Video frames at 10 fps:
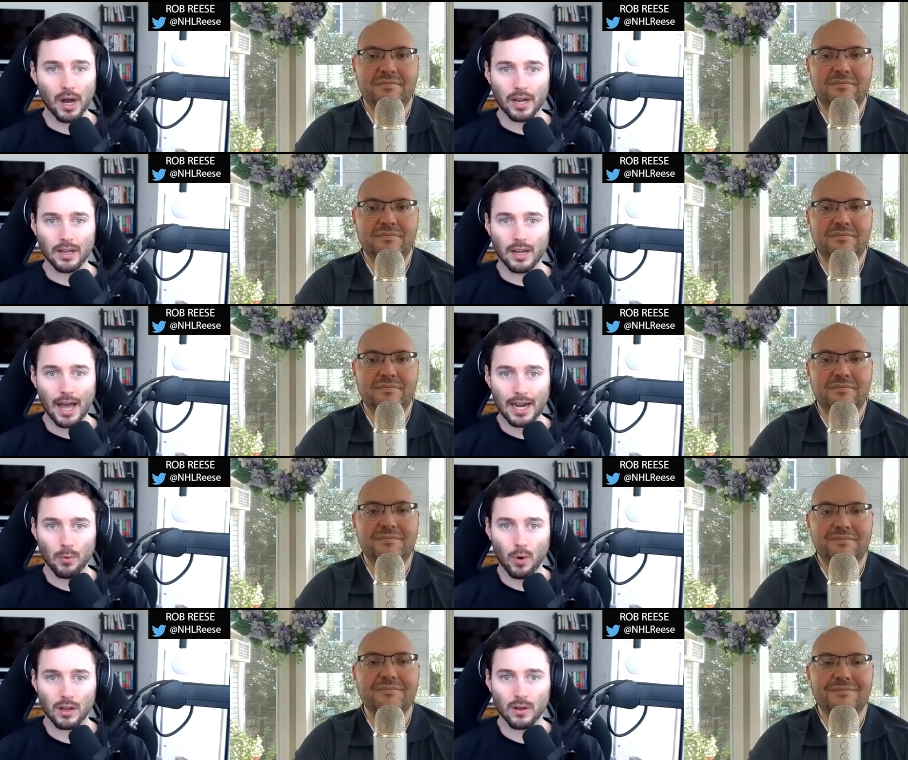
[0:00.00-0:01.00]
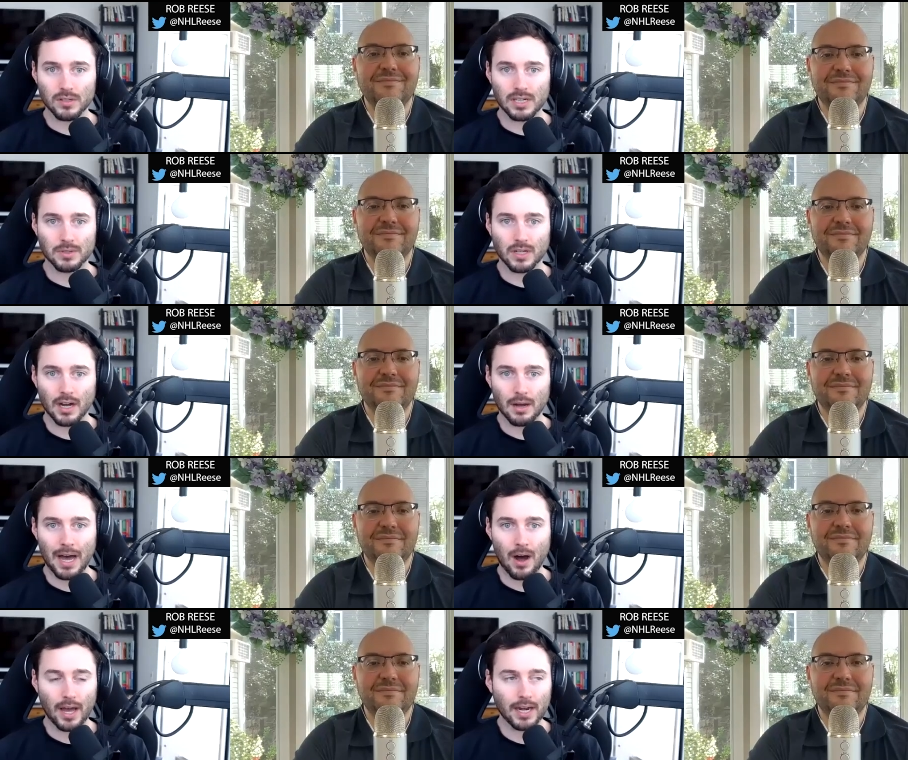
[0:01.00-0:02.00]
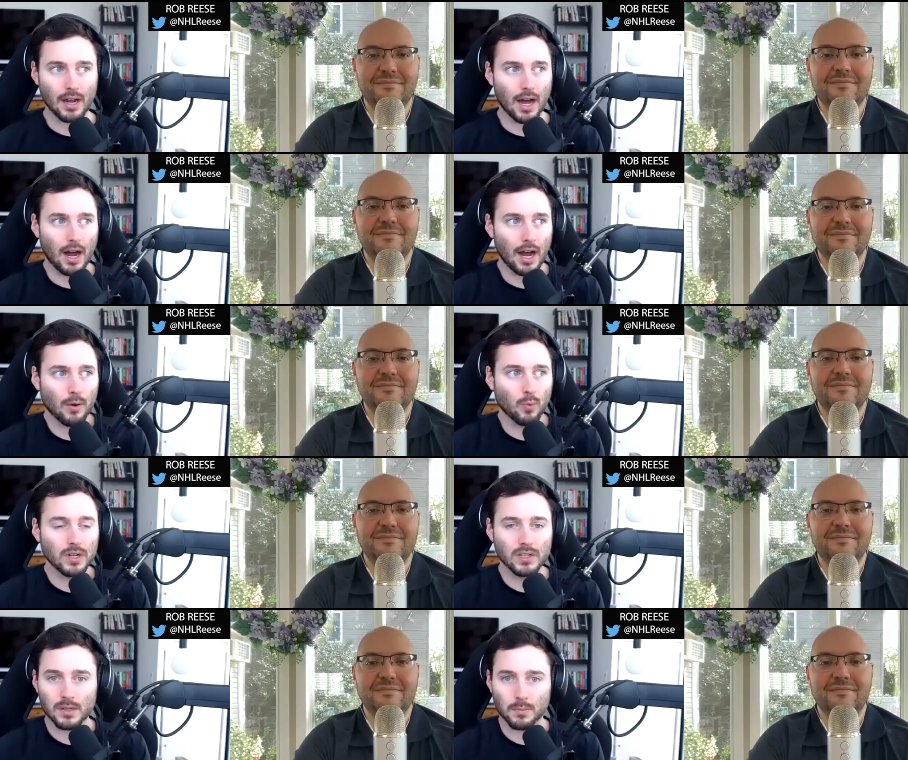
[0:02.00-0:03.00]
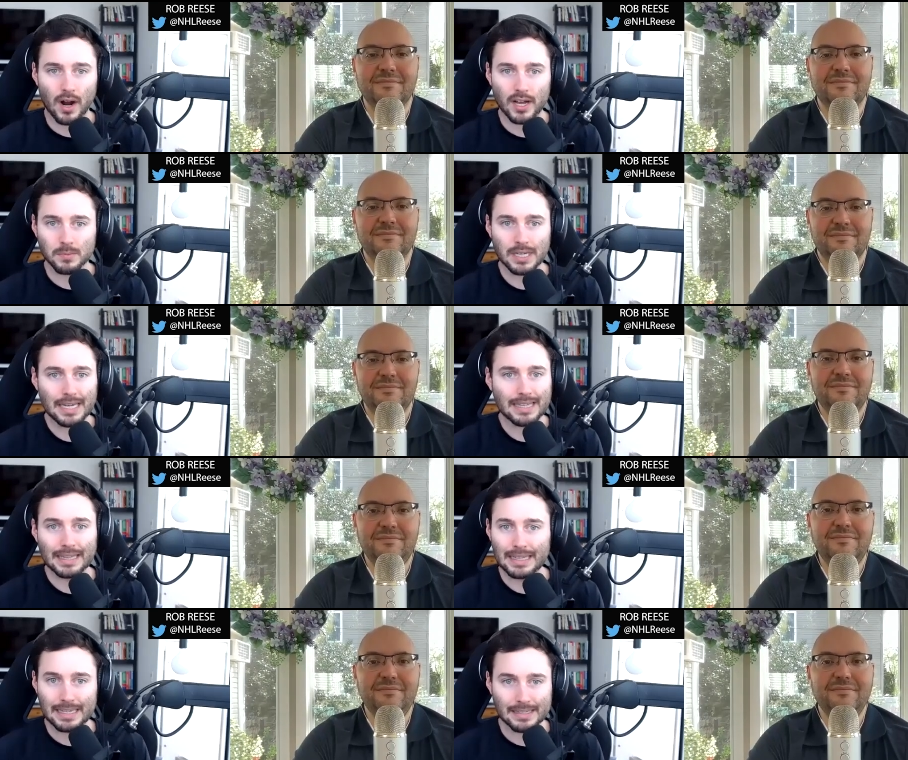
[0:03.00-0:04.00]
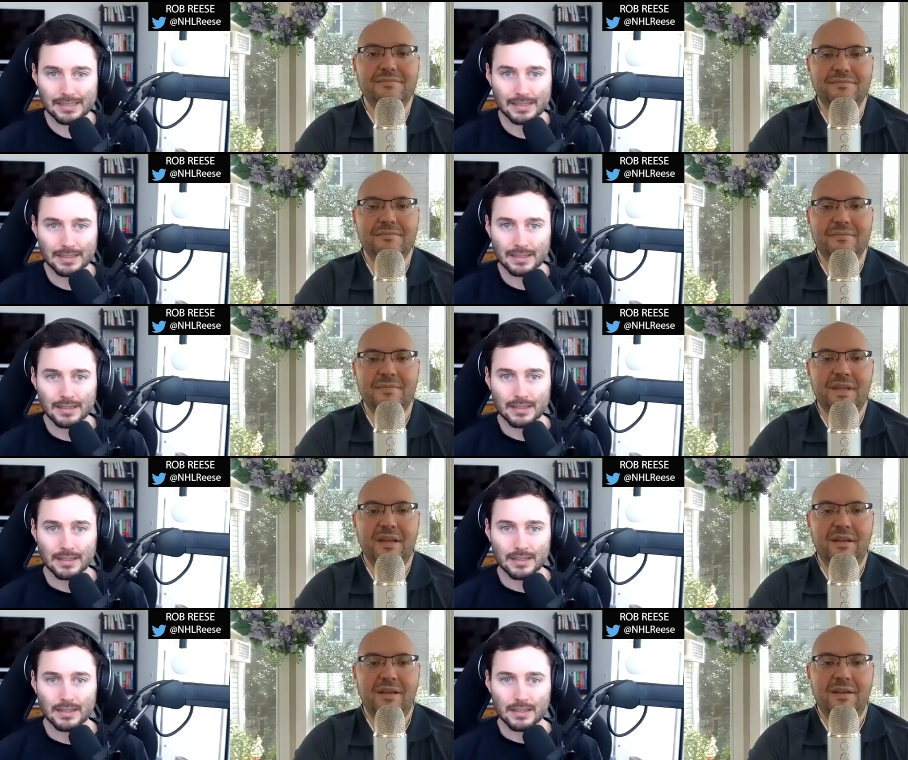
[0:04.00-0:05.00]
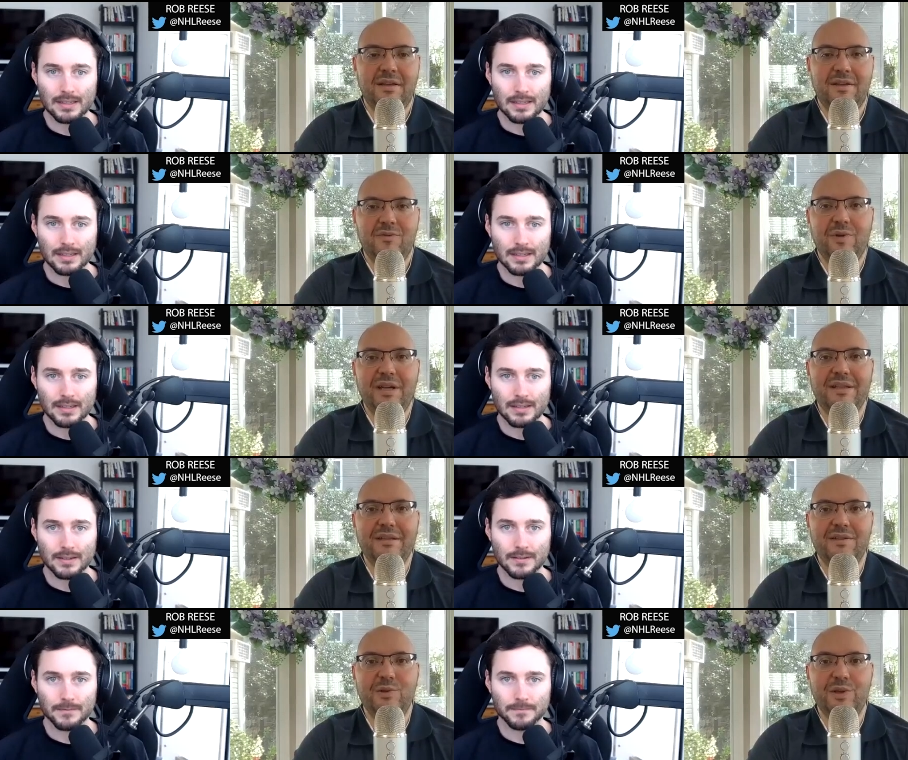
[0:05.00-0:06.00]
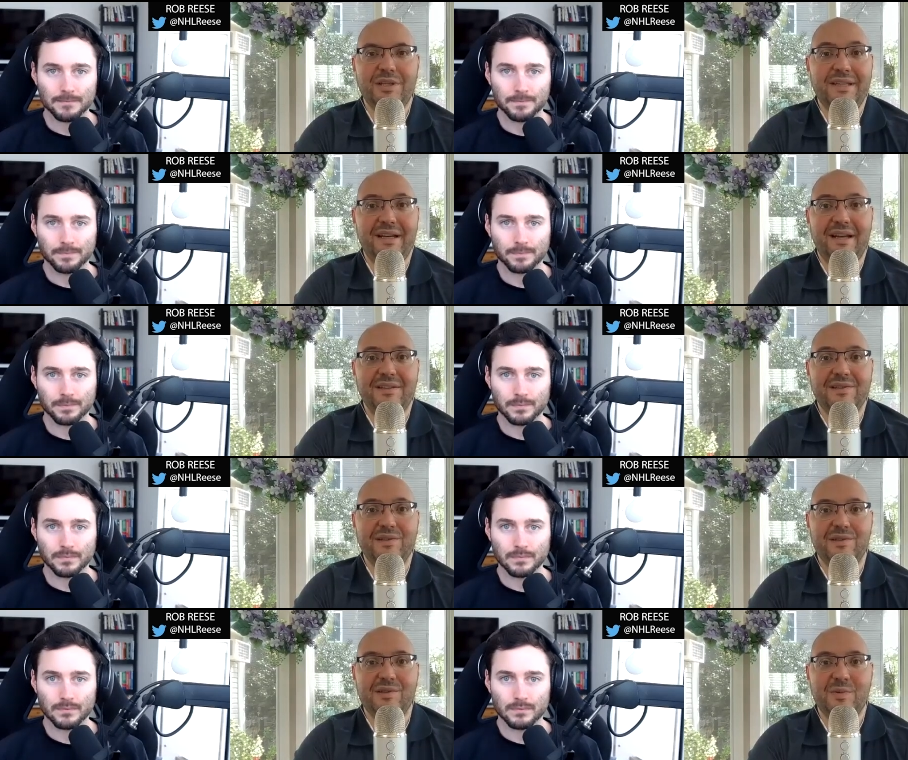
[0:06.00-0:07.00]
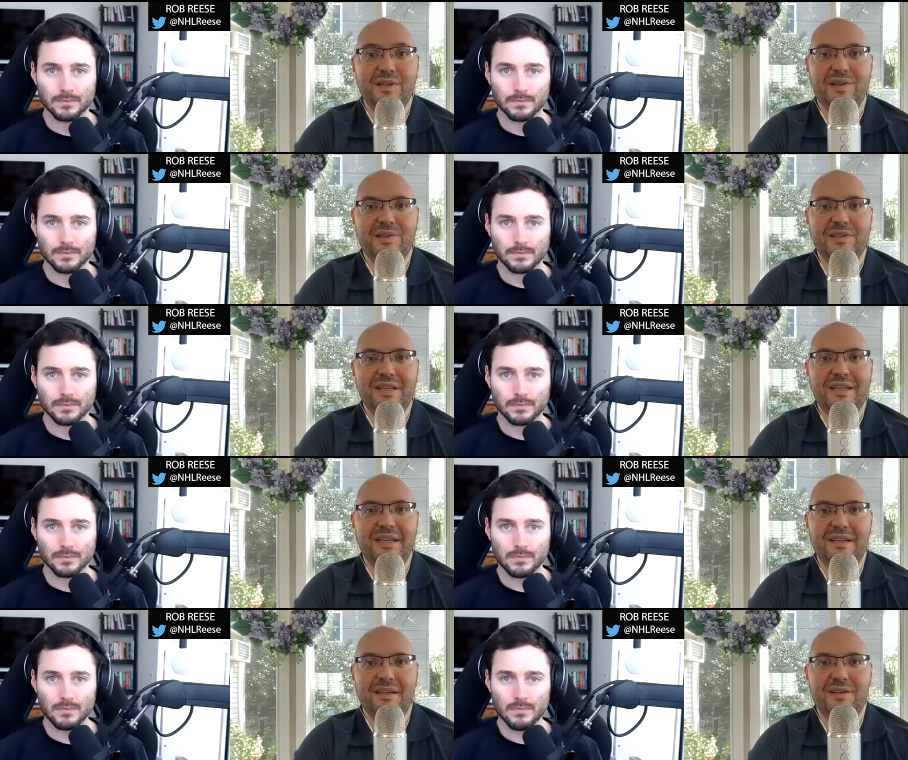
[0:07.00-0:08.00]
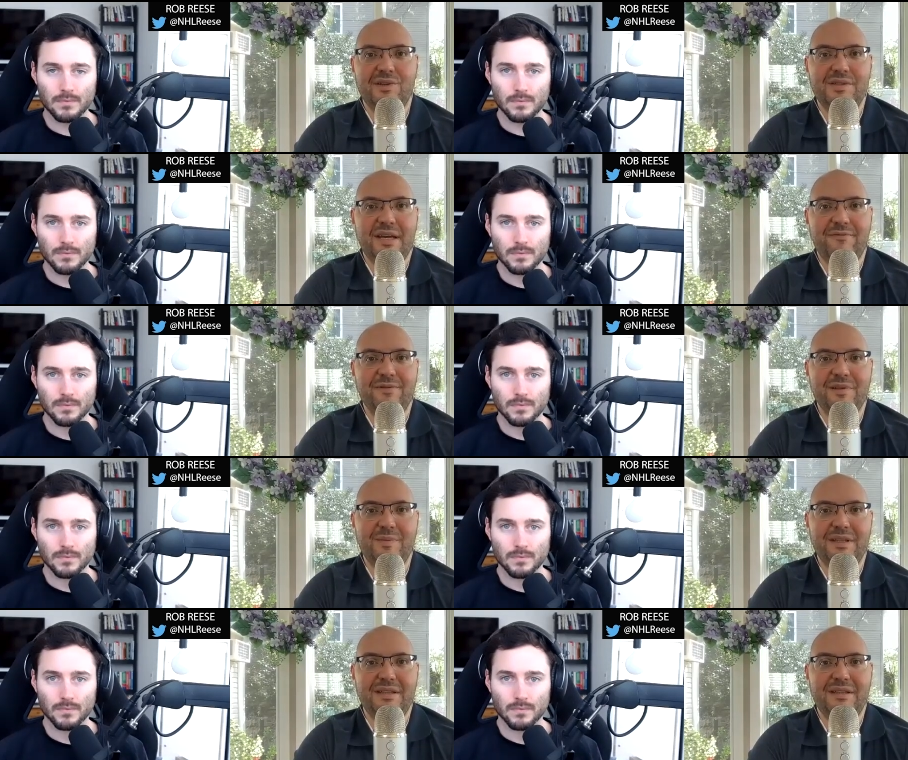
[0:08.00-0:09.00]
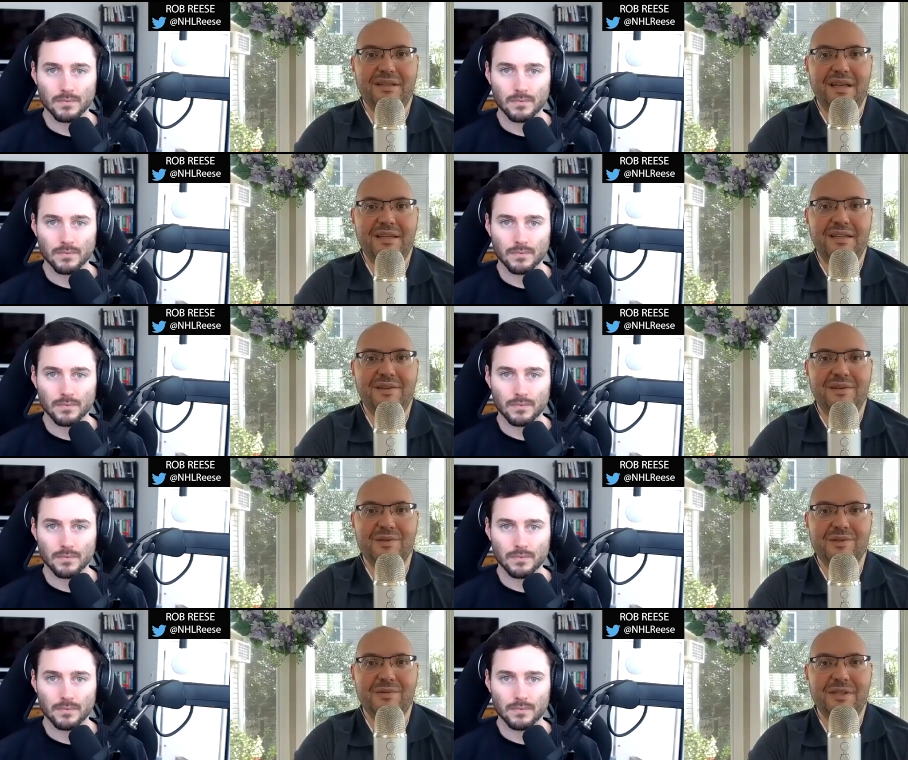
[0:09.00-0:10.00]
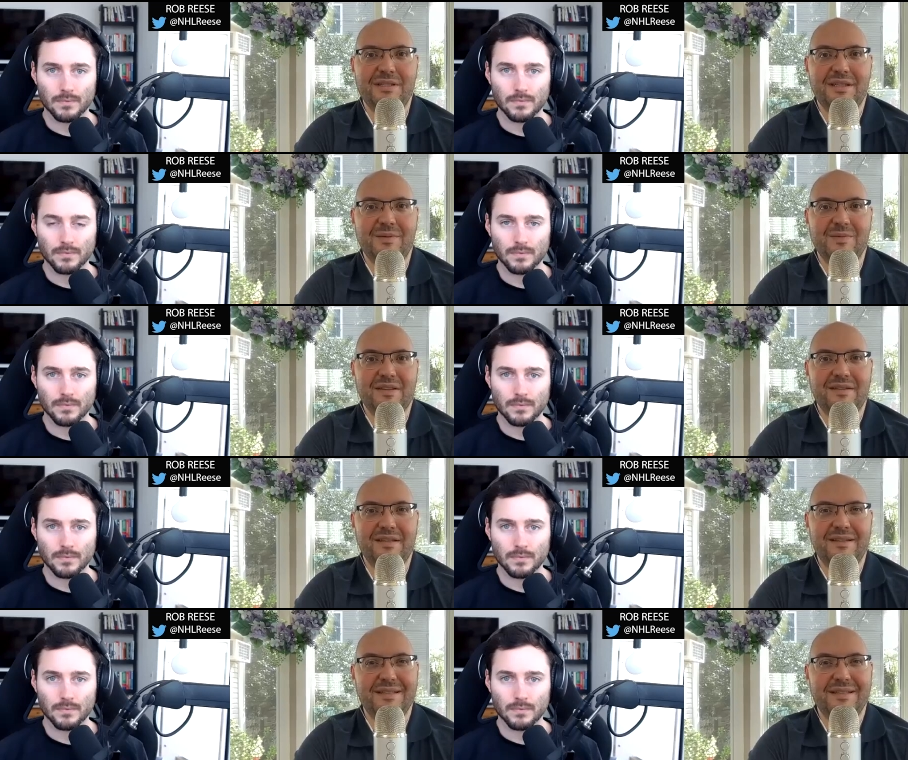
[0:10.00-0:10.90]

Speaker 1: but any one of those teams could come out and it wouldn't surprise me in the least.
Speaker 2: Right. You look at the Islanders when they're clicking, could definitely beat any of those three teams. I think the